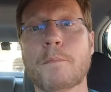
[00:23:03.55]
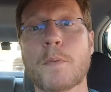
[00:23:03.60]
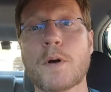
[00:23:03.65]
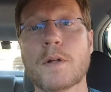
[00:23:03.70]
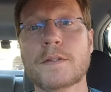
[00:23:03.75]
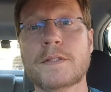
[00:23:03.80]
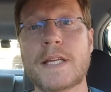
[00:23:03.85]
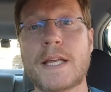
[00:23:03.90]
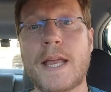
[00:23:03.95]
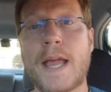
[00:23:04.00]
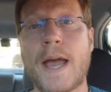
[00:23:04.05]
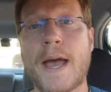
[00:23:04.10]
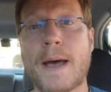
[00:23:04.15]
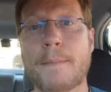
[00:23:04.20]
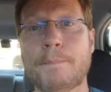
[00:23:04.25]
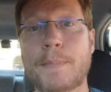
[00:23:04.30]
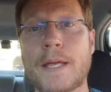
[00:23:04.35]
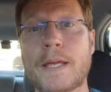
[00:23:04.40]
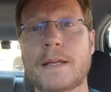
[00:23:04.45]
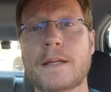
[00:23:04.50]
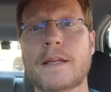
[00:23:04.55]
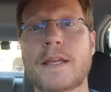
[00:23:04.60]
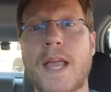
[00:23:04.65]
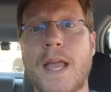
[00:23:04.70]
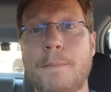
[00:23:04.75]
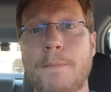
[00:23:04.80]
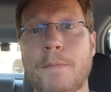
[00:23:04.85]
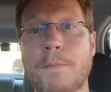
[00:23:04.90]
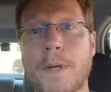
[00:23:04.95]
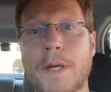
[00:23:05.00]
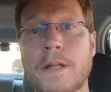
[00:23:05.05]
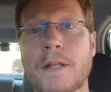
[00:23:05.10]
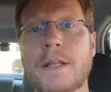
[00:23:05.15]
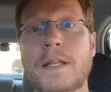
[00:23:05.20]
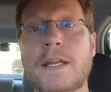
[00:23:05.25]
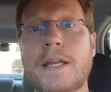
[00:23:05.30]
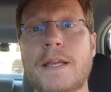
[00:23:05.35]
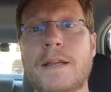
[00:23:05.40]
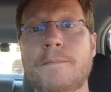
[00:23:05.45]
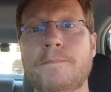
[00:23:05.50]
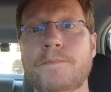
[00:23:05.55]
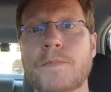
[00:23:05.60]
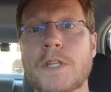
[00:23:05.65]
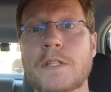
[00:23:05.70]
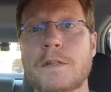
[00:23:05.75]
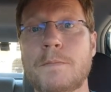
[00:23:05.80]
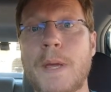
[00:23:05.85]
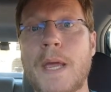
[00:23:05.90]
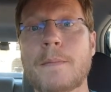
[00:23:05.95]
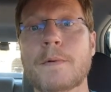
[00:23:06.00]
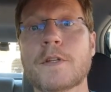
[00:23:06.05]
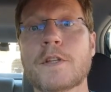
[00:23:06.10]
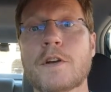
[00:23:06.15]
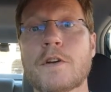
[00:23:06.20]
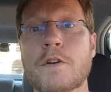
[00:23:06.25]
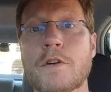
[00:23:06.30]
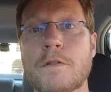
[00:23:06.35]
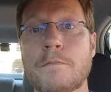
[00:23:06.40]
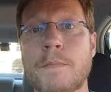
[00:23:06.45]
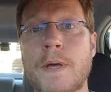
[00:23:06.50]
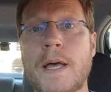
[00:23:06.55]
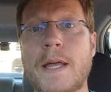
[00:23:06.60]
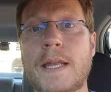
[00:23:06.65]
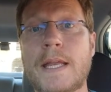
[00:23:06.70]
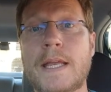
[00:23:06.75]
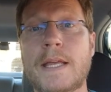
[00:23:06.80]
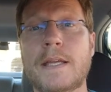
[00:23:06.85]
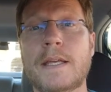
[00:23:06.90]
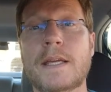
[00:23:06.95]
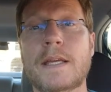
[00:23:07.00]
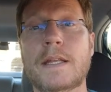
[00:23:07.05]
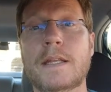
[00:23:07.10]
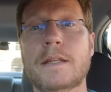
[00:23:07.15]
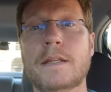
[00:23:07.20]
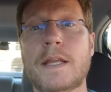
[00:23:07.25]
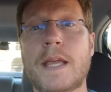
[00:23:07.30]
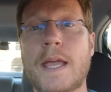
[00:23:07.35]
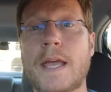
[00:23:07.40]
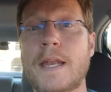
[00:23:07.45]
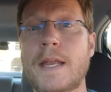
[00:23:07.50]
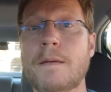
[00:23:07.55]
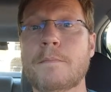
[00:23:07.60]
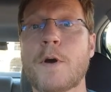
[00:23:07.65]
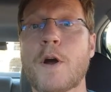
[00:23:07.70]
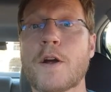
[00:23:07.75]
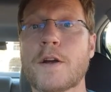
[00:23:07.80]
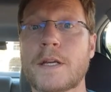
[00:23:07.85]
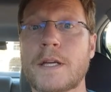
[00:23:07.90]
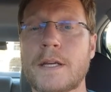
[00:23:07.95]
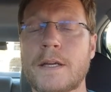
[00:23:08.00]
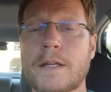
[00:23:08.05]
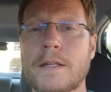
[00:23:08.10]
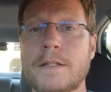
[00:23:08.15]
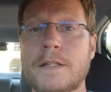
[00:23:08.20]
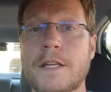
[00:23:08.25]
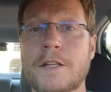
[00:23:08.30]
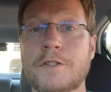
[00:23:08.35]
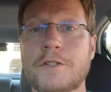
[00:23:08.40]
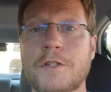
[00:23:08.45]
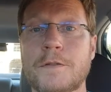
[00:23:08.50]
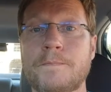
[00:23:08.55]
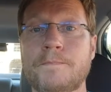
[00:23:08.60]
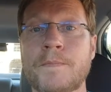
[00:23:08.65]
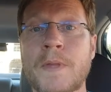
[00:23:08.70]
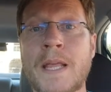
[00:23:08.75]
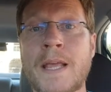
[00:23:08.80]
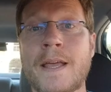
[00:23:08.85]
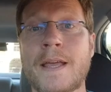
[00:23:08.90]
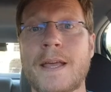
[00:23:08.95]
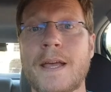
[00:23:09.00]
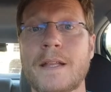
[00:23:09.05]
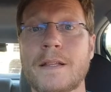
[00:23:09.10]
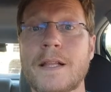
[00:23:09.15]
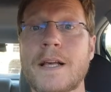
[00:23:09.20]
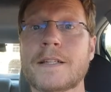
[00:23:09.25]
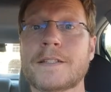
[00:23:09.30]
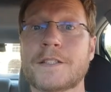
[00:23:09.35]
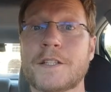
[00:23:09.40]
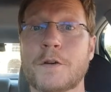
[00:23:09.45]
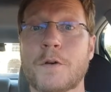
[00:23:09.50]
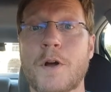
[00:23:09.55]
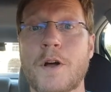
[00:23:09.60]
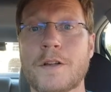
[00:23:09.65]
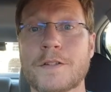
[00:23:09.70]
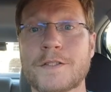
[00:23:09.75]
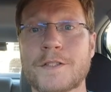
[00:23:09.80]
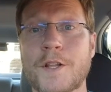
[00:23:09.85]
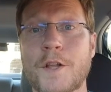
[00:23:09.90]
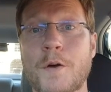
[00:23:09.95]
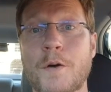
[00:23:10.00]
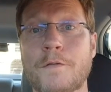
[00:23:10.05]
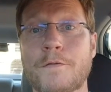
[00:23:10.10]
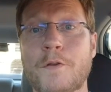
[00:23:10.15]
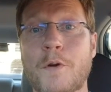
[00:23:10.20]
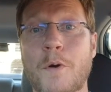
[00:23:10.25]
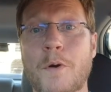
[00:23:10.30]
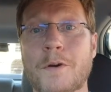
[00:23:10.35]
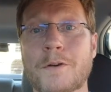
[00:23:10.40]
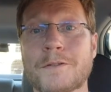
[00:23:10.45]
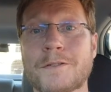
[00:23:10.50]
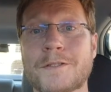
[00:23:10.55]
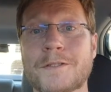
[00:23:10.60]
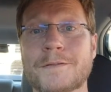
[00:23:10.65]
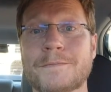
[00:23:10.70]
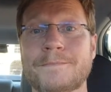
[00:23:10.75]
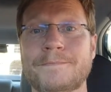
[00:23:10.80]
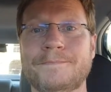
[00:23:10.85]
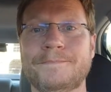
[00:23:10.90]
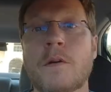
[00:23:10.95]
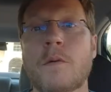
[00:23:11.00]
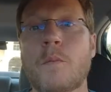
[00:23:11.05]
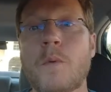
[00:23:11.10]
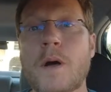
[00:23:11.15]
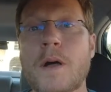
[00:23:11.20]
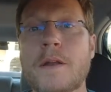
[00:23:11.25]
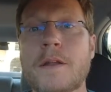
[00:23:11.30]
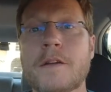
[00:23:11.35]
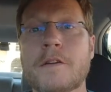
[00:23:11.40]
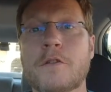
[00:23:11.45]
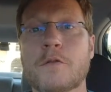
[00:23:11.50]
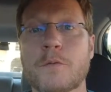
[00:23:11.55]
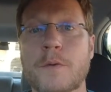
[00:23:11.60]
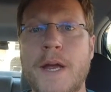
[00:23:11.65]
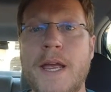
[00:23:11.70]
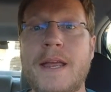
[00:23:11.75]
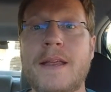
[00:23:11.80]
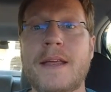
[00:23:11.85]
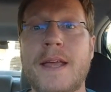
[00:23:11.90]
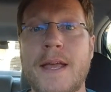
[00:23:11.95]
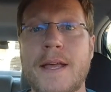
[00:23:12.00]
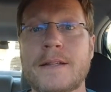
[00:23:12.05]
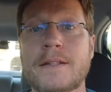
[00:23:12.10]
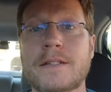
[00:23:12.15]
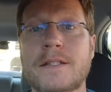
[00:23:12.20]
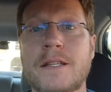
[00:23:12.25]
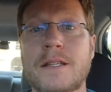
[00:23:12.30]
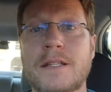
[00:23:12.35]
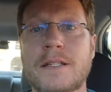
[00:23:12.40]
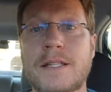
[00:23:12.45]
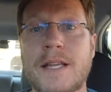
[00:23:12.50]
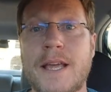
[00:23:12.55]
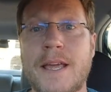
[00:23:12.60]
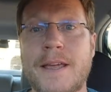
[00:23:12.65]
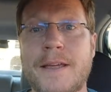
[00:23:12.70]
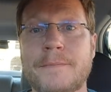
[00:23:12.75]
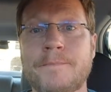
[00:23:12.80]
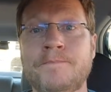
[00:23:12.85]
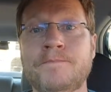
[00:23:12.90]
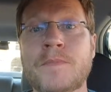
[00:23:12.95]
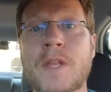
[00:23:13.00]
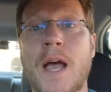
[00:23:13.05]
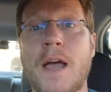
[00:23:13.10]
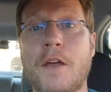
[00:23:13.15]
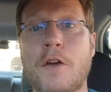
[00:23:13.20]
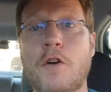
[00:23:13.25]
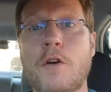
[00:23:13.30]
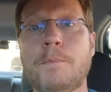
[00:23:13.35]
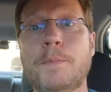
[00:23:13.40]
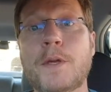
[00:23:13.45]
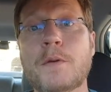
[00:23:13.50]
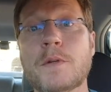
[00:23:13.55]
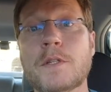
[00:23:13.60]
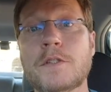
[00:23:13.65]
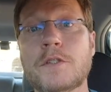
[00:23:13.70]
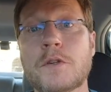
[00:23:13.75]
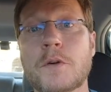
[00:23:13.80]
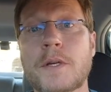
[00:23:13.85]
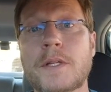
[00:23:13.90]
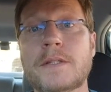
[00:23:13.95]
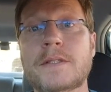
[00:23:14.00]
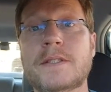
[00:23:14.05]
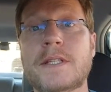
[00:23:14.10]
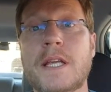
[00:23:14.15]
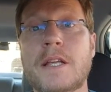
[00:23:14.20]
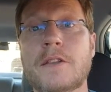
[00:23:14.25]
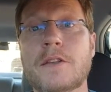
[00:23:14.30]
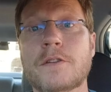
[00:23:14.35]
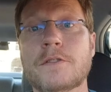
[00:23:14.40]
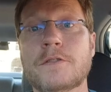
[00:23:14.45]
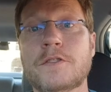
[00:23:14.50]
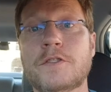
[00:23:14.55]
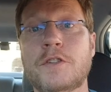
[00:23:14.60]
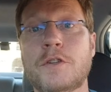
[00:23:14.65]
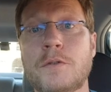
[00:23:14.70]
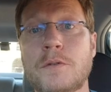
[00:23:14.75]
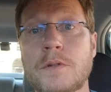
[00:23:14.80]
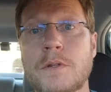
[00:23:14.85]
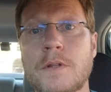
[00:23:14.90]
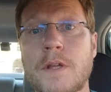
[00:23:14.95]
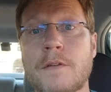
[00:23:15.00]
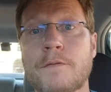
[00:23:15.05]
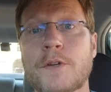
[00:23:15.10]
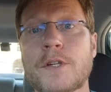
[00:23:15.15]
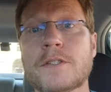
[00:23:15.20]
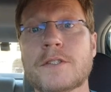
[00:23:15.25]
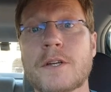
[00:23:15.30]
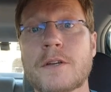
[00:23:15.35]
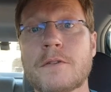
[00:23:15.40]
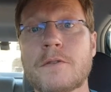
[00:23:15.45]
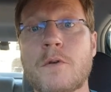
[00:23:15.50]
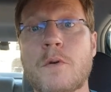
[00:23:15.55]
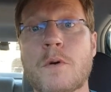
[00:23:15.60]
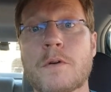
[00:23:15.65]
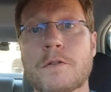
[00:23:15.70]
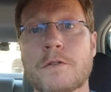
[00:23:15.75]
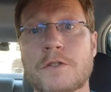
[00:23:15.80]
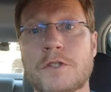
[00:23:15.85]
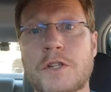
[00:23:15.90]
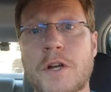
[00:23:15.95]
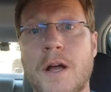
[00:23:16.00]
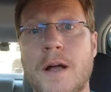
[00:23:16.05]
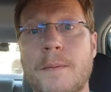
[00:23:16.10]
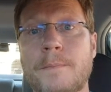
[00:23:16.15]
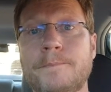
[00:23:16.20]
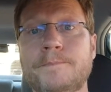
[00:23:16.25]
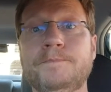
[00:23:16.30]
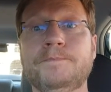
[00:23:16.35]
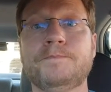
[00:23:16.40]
multi apping capability to be able to earn money in any market condition, unless they're all slow, of course. What a great end to the day. I hope you enjoyed seeing those two deliveries on Cornershop,